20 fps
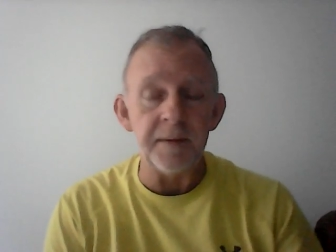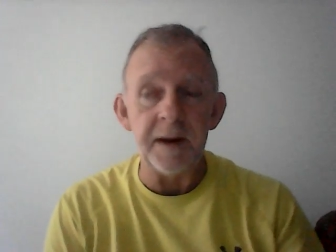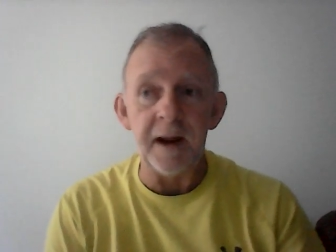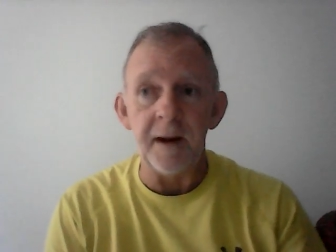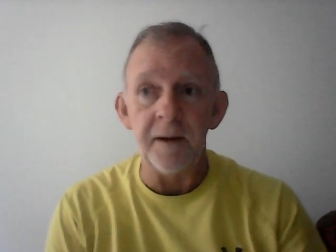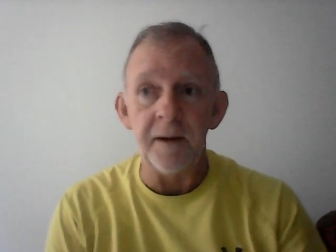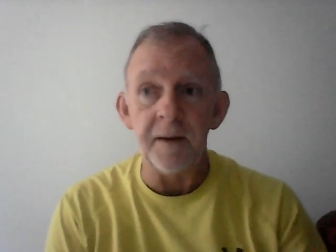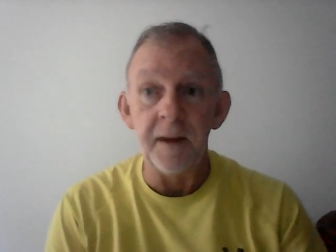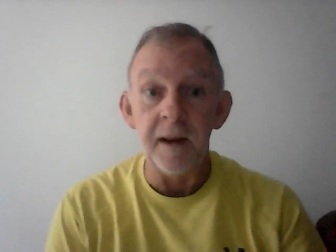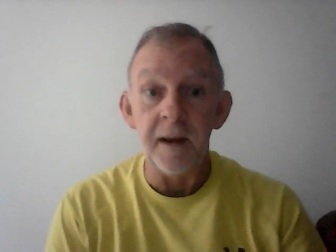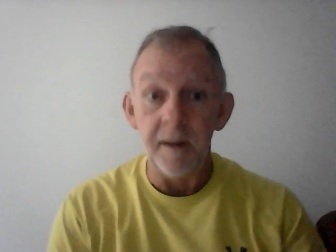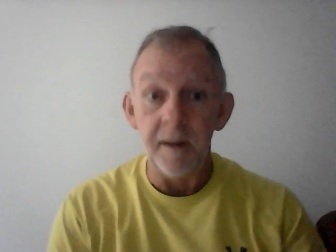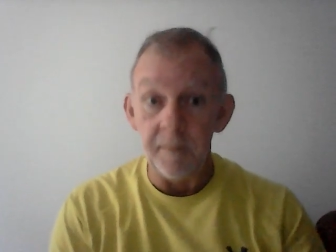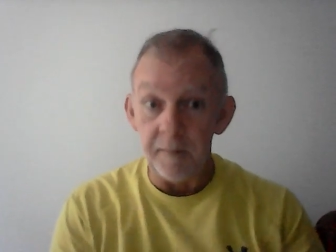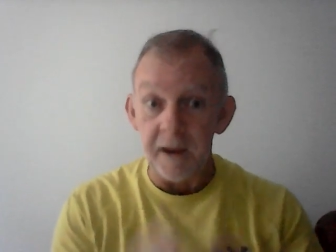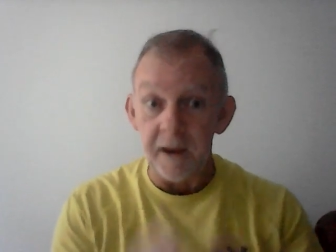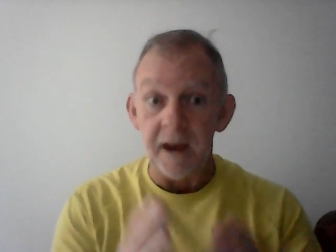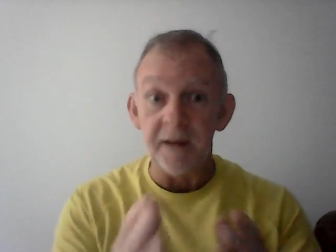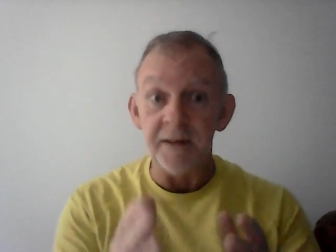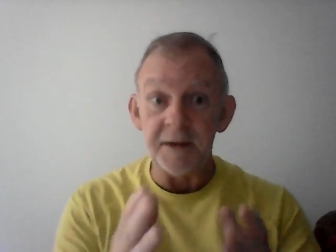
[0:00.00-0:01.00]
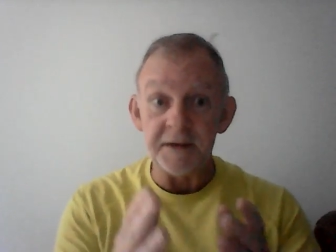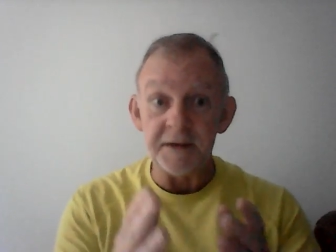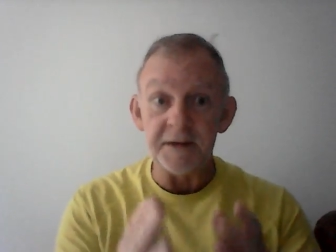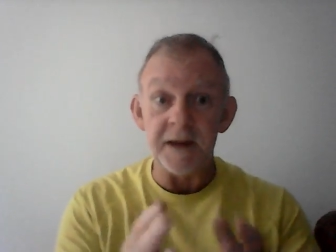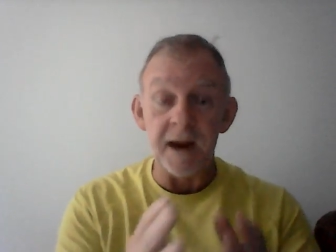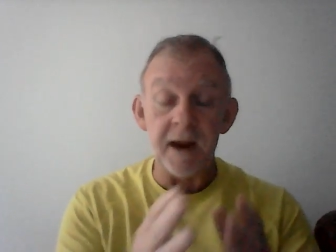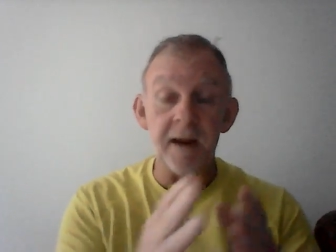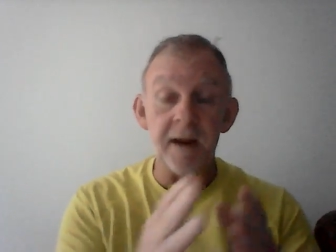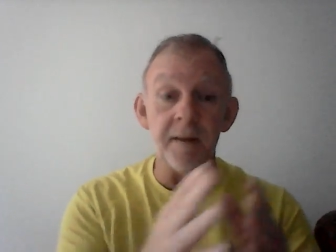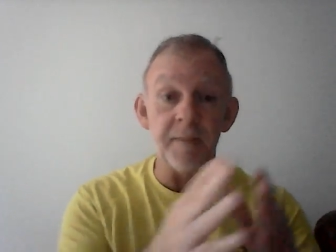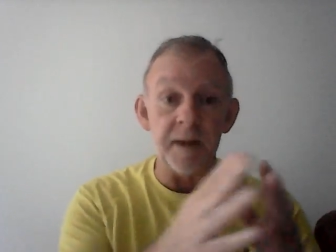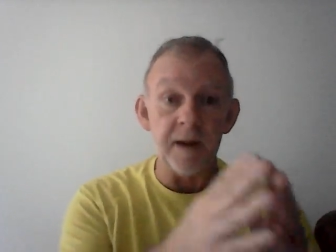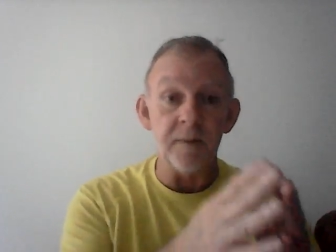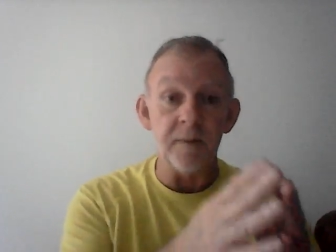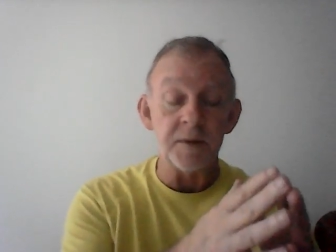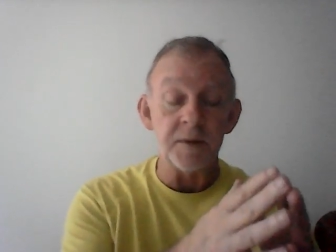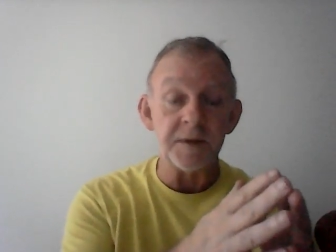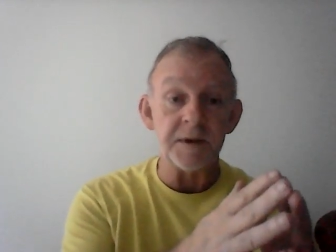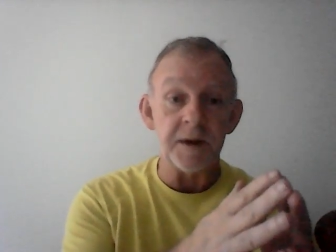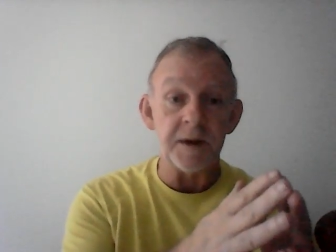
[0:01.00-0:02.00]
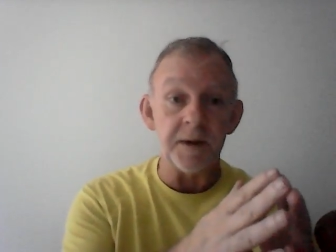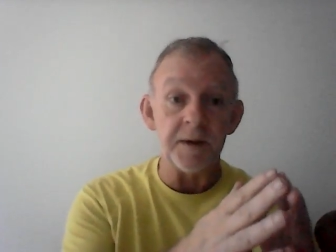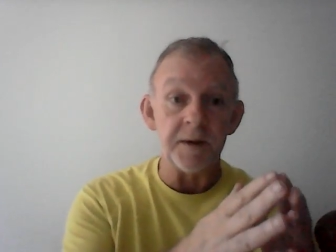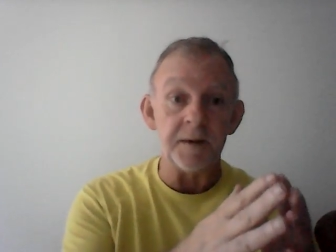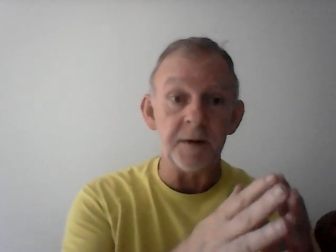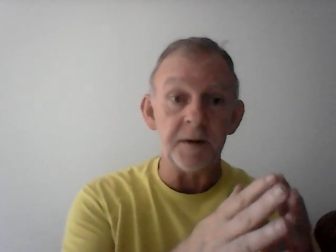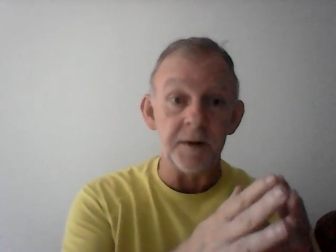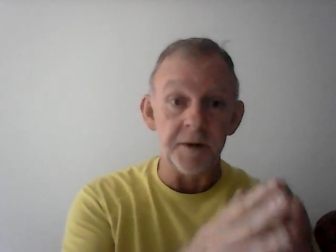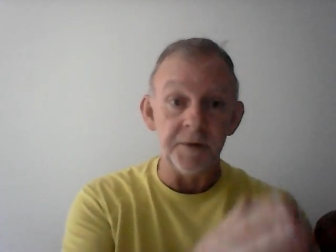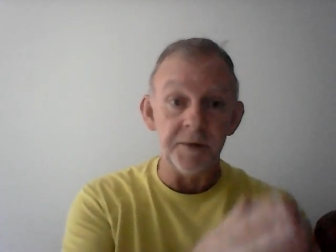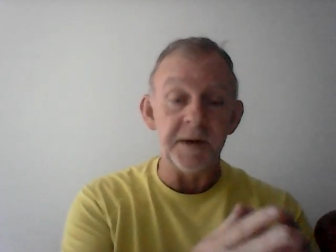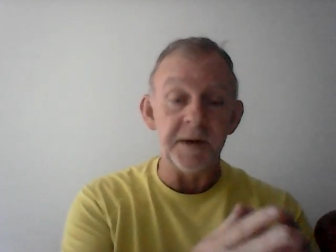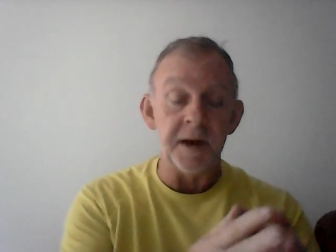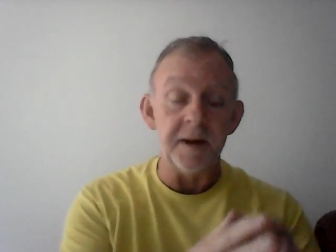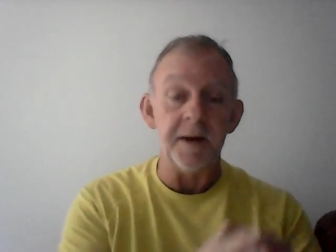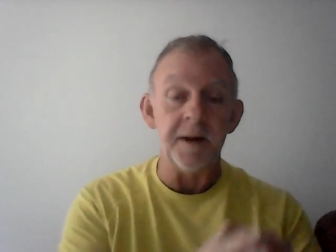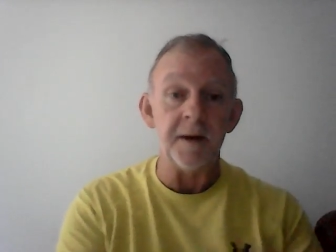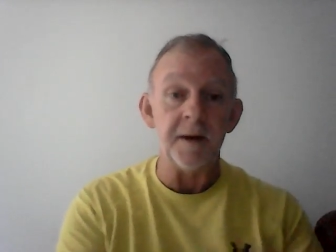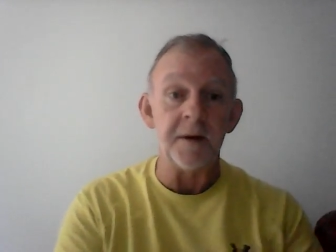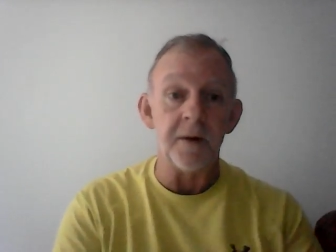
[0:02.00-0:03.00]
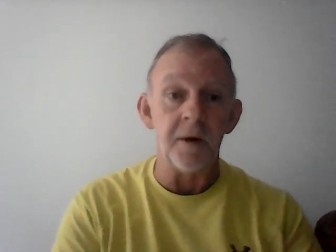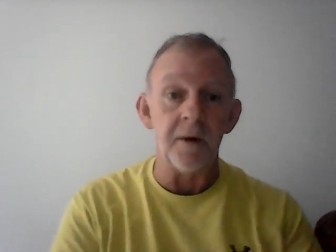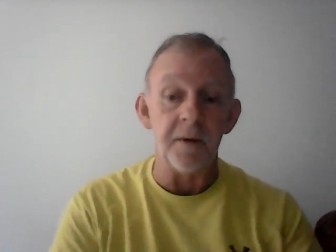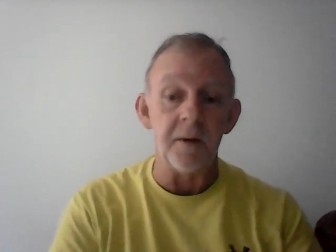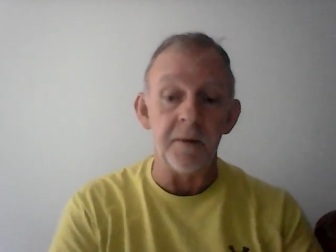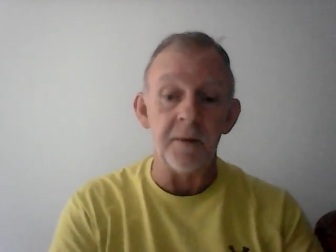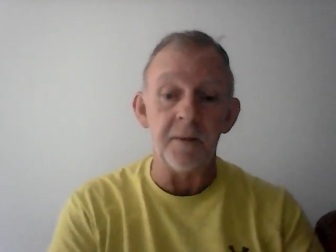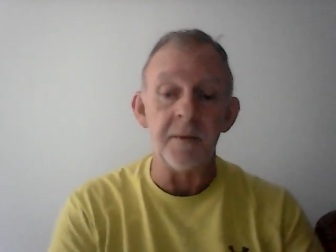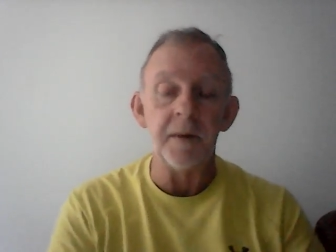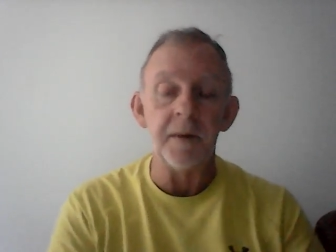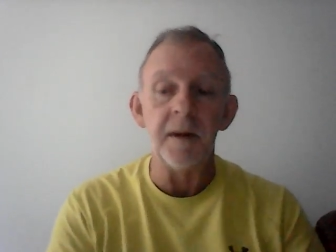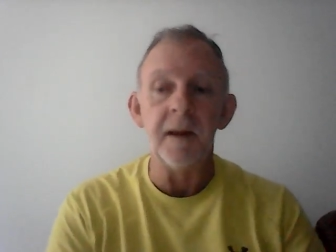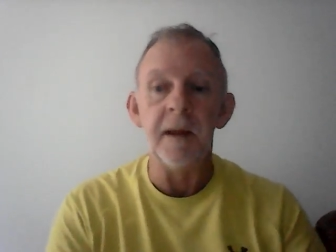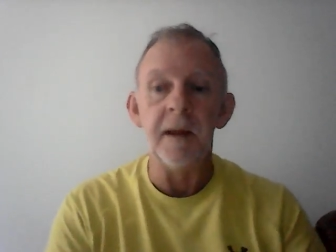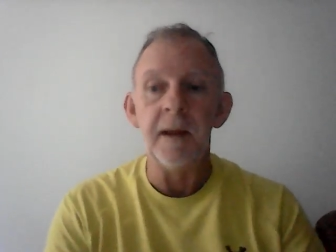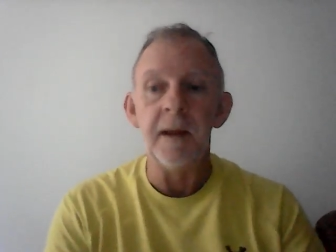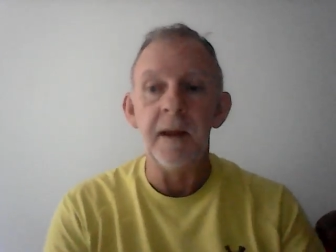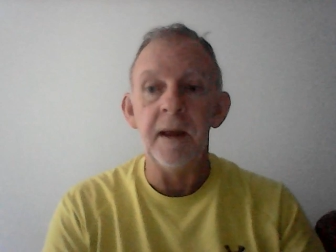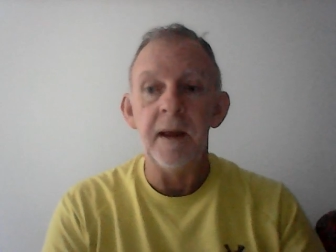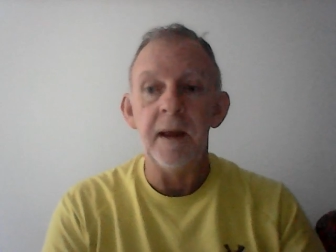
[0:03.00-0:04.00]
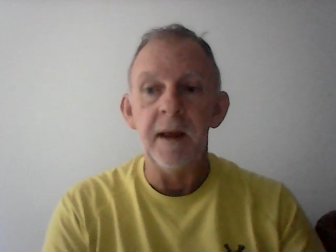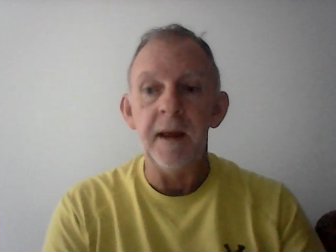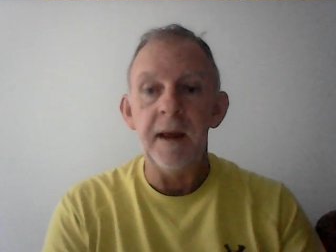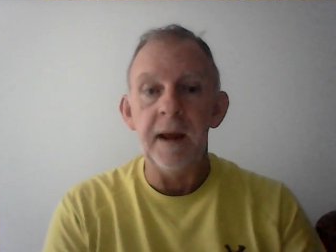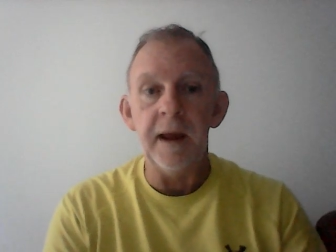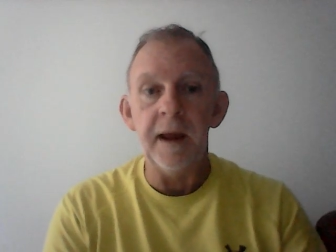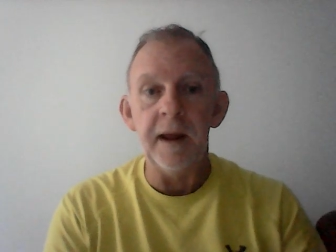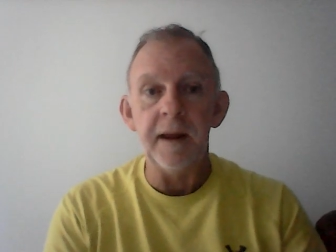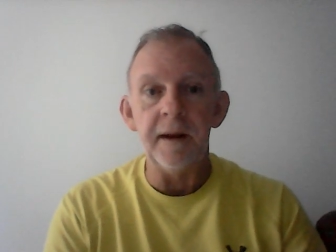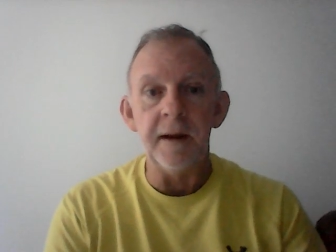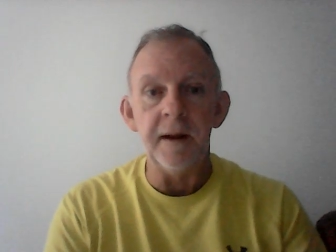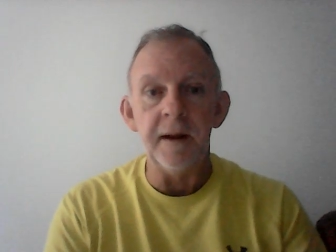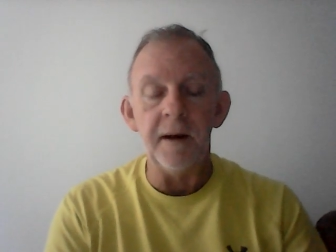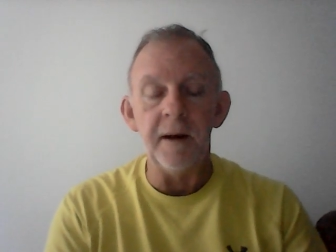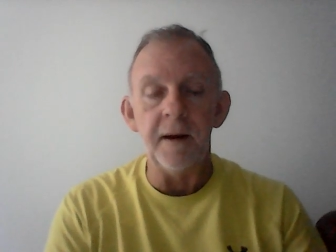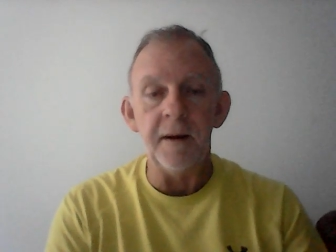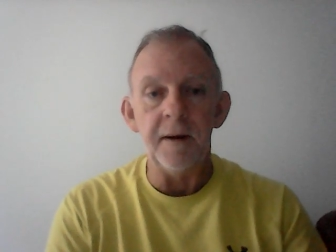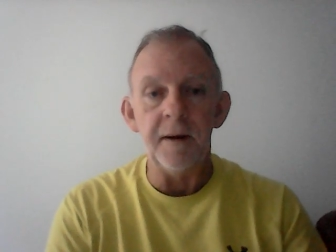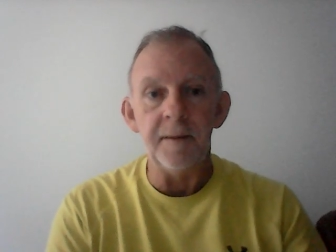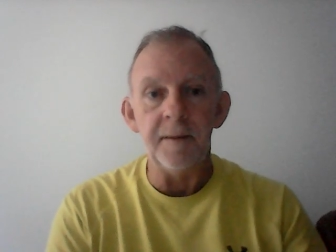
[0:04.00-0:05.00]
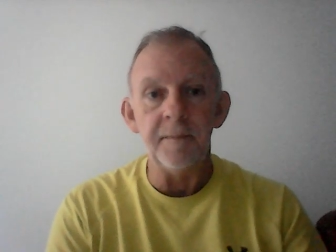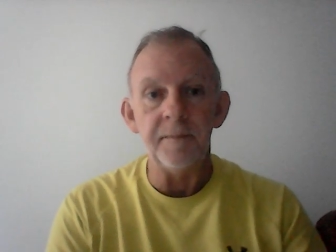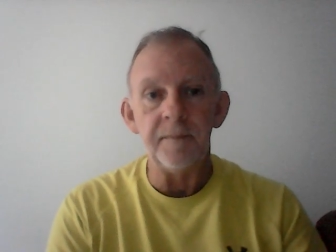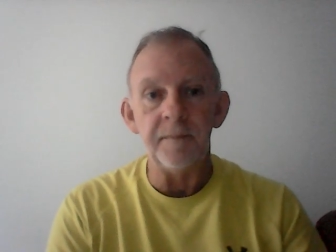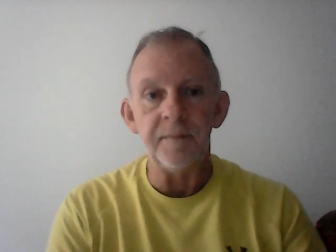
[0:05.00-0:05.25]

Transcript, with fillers: Now, by this time, he was a lieutenant colonel, and uh,